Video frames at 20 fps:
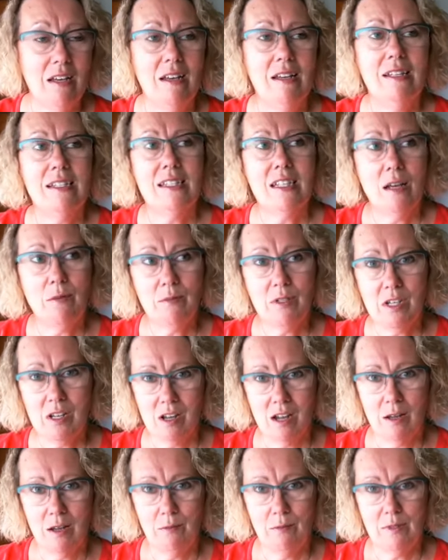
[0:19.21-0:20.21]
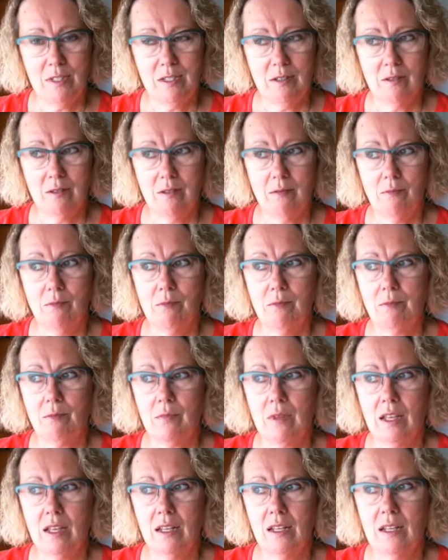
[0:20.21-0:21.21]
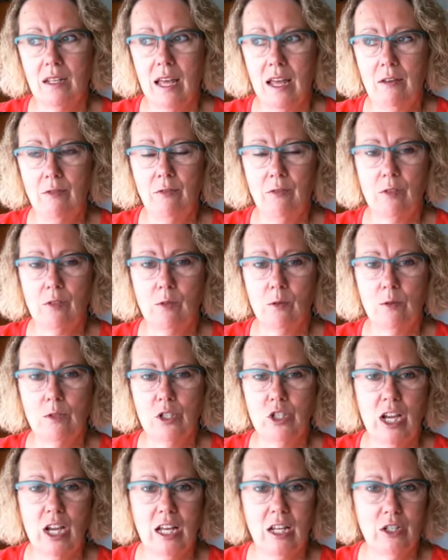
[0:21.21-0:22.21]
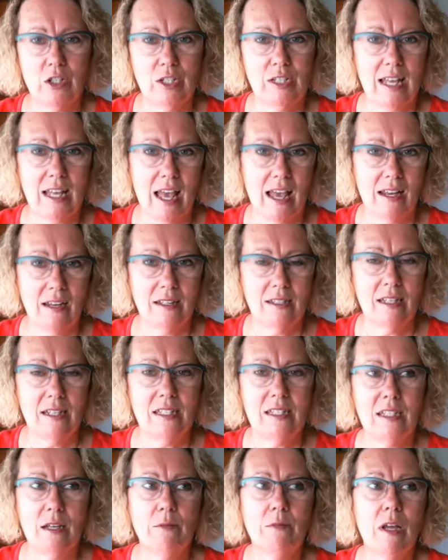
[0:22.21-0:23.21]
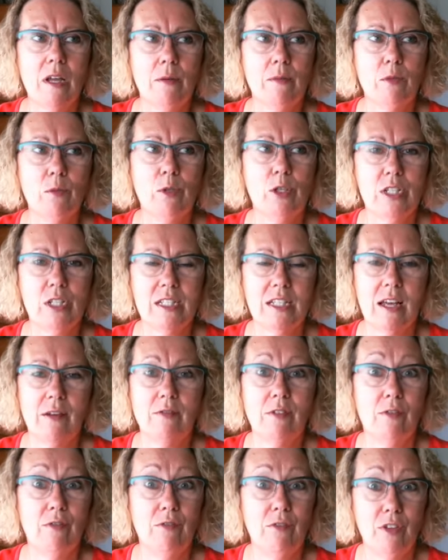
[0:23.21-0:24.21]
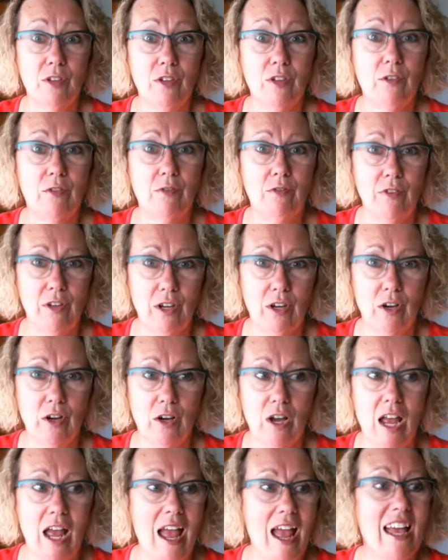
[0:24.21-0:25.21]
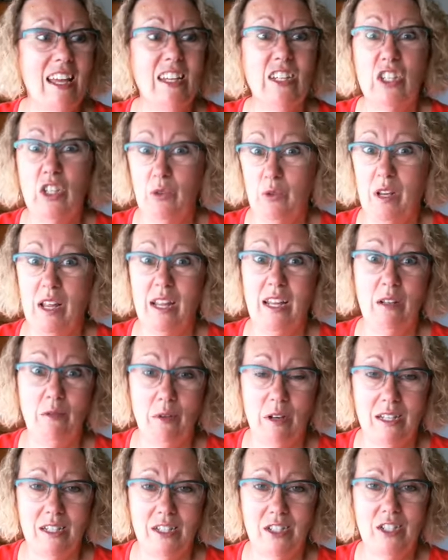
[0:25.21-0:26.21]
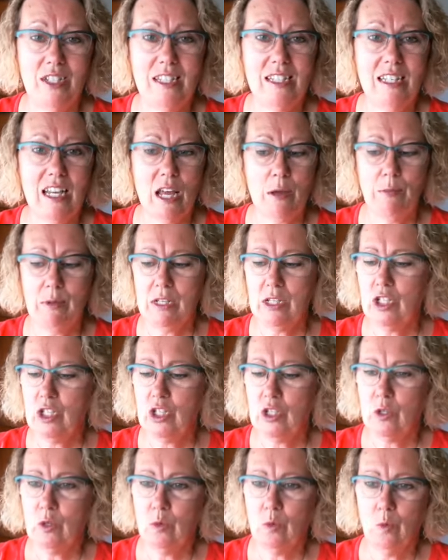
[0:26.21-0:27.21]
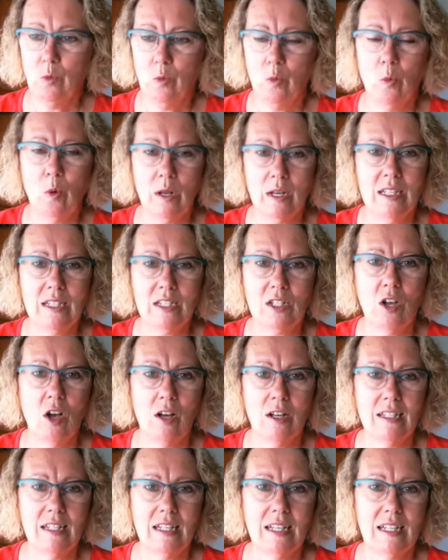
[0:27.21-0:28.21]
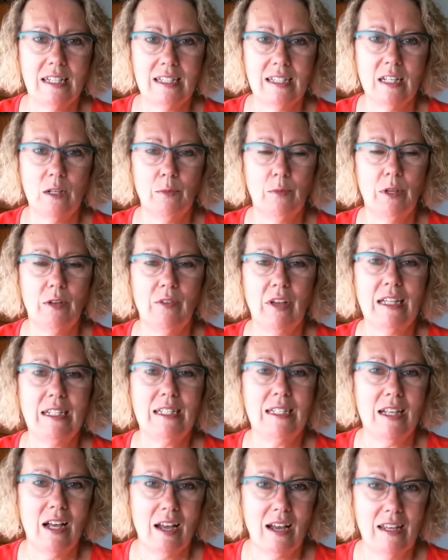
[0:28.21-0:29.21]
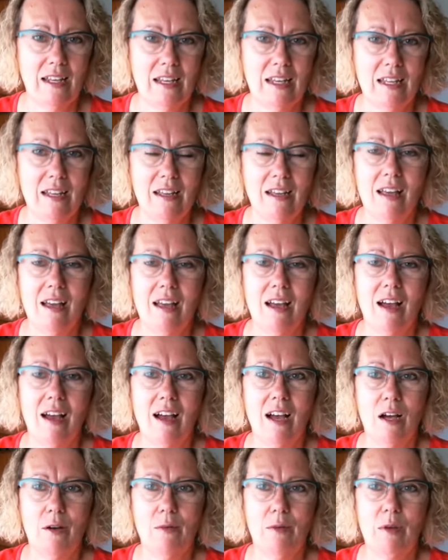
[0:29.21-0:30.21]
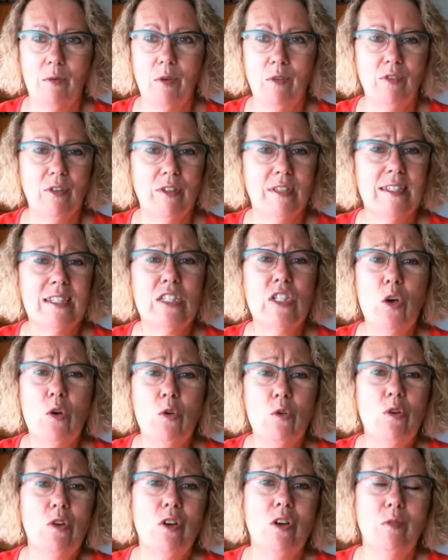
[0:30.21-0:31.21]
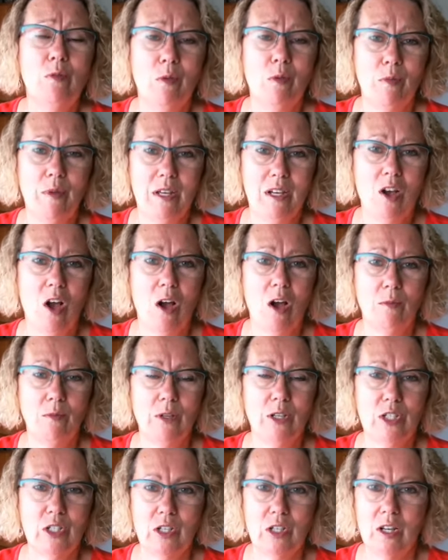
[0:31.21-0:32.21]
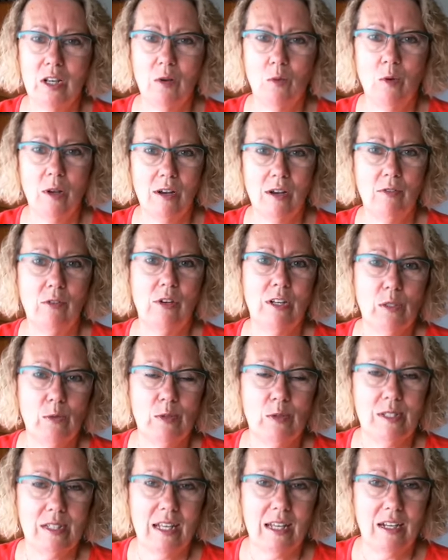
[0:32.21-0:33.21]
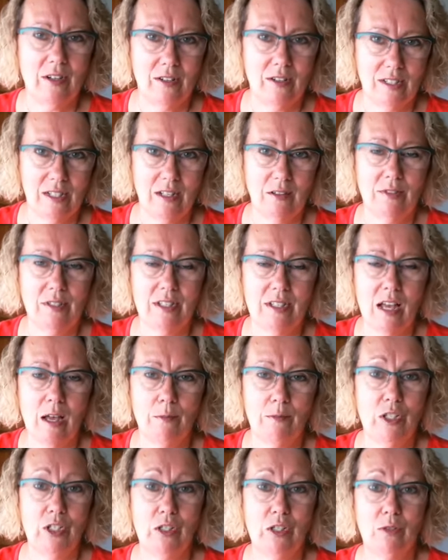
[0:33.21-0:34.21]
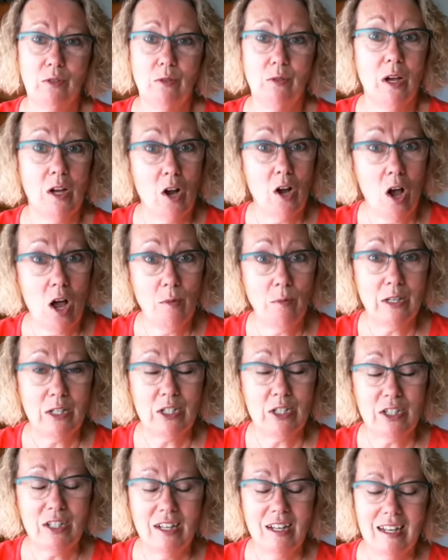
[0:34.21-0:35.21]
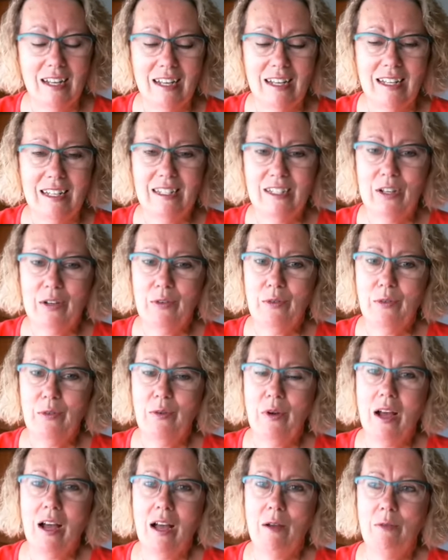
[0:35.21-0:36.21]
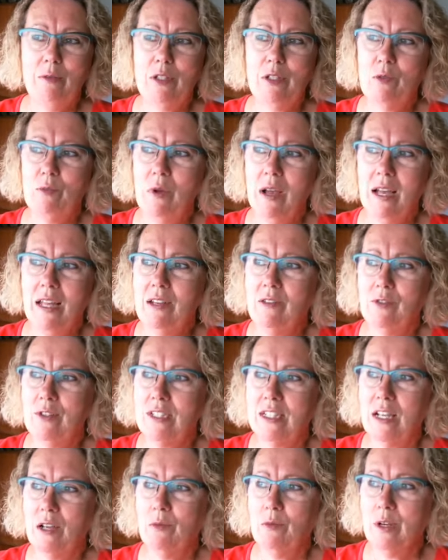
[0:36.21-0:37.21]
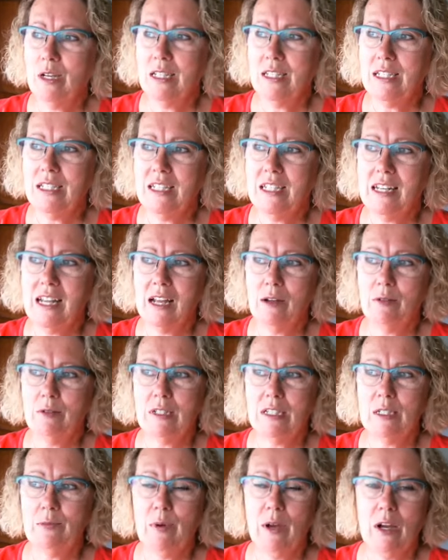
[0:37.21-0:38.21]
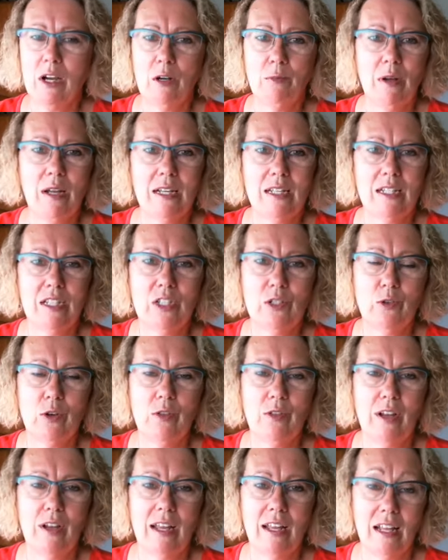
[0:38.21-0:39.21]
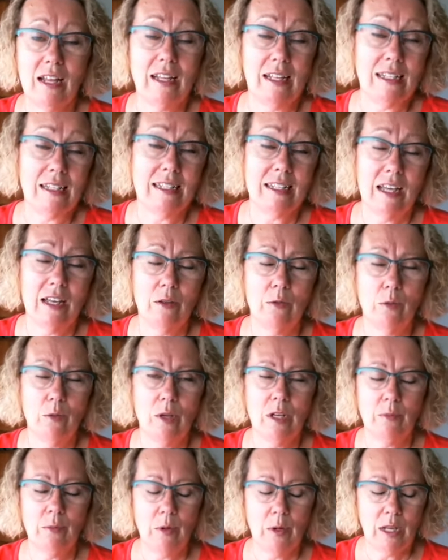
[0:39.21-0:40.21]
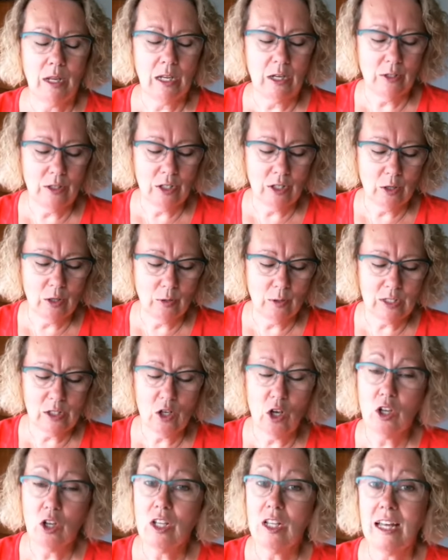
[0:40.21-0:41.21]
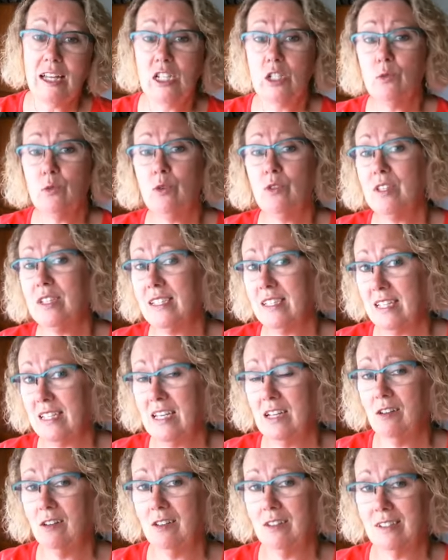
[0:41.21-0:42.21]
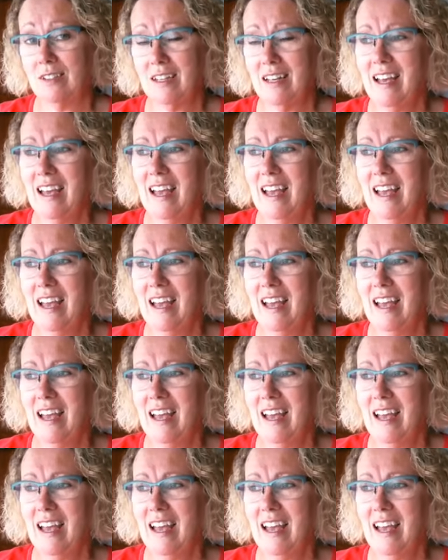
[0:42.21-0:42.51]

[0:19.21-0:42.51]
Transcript: Sometimes life throws challenges at us, and sometimes we just have to feel the fear and do it anyways. Just step into what is causing us a little bit of anxiety. And we feel so good when we accomplish whatever it is we're setting ourselves up to accomplish. So I was reminded for some reason today, I was inspired by a story that like I say, I had written about 8 years ago, and it's called Lunch with the Seagulls.